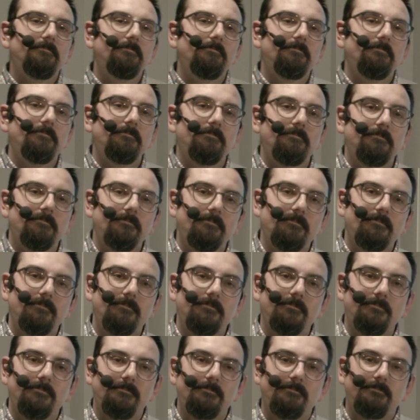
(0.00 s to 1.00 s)

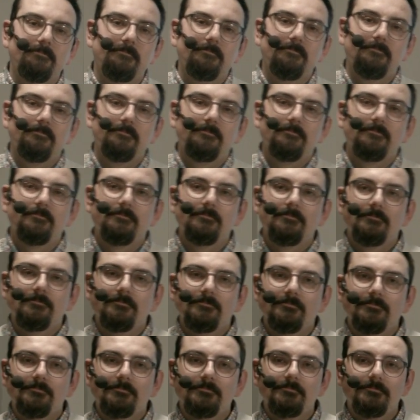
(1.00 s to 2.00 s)

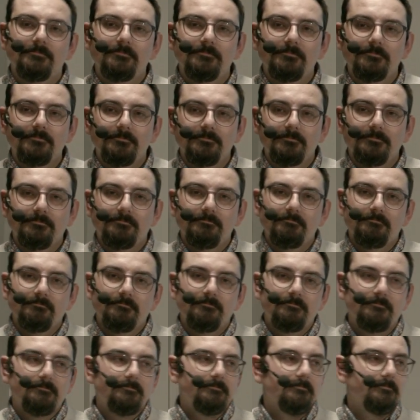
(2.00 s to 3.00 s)

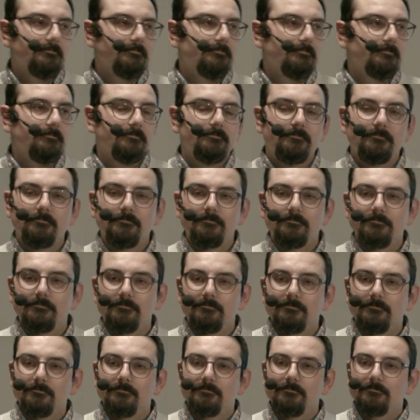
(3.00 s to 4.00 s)

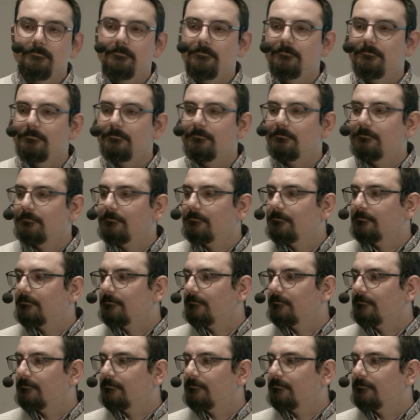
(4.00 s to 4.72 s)
[no speech]